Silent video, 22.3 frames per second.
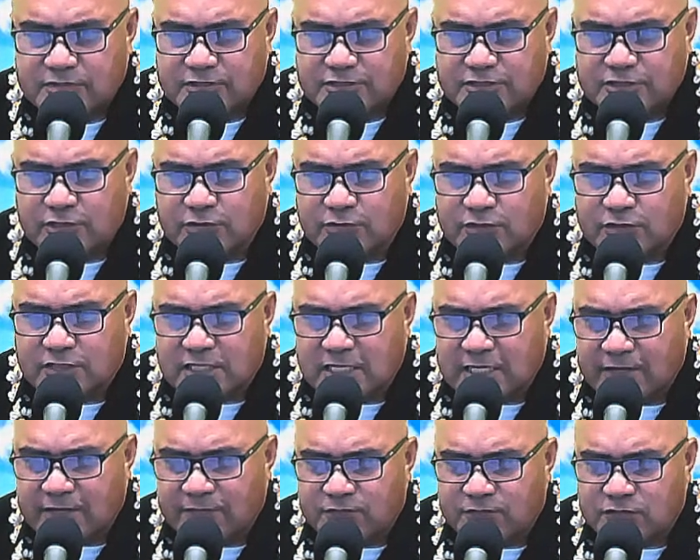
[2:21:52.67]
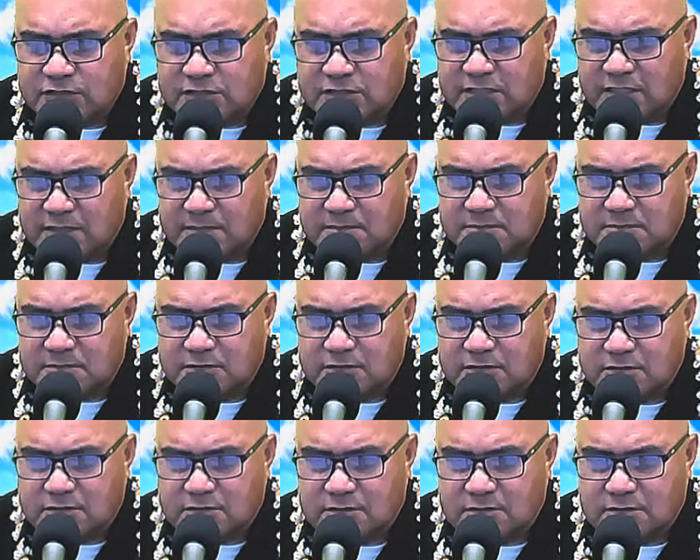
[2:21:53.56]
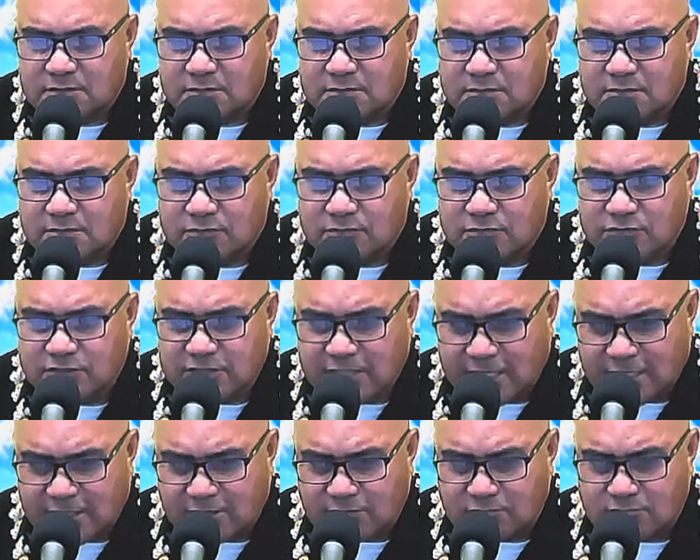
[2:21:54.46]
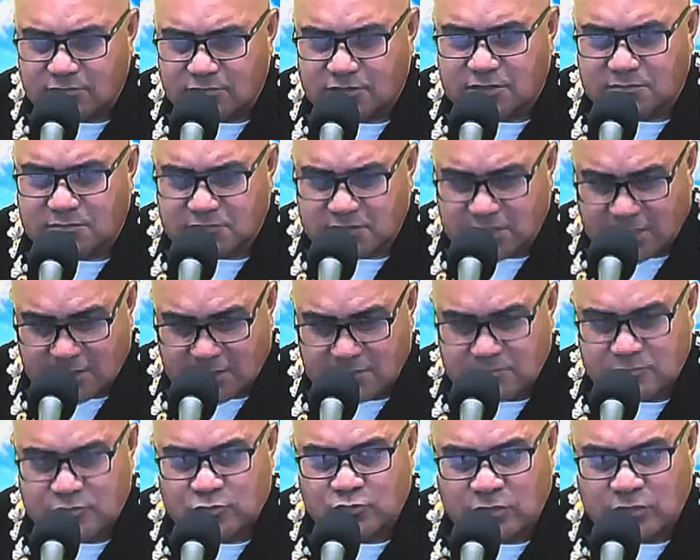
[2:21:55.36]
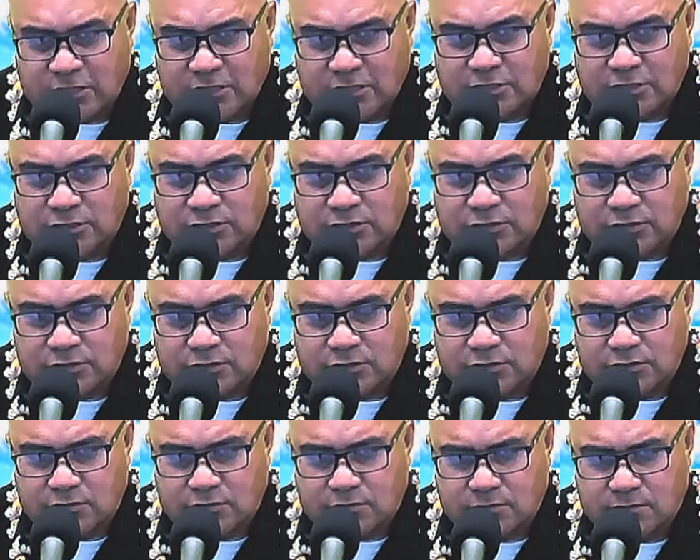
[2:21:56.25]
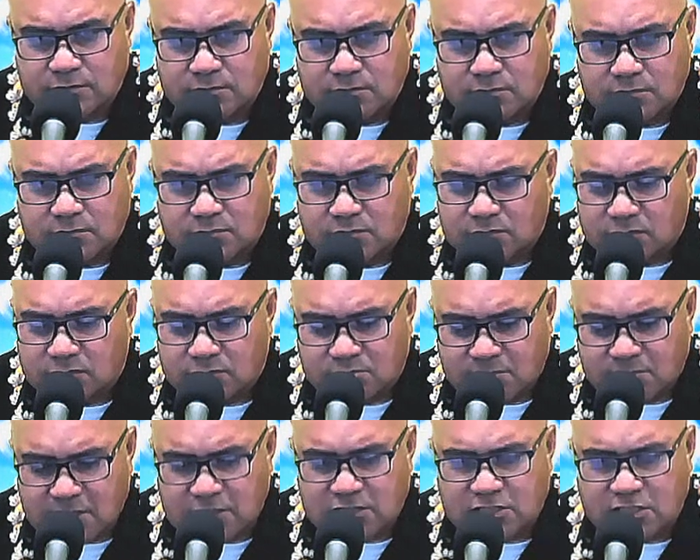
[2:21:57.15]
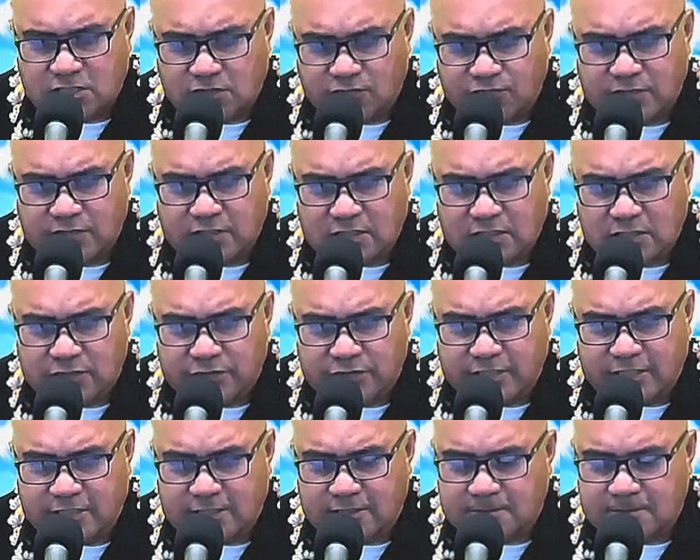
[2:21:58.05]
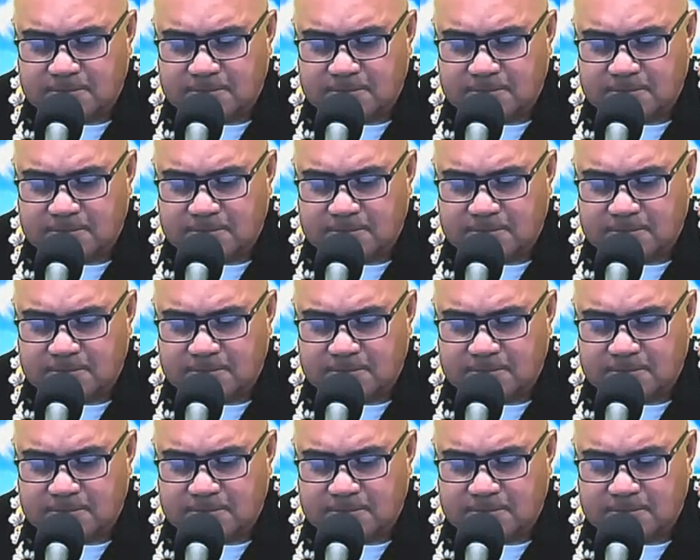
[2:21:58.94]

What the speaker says: Your life seems down sometimes, right? Myself included.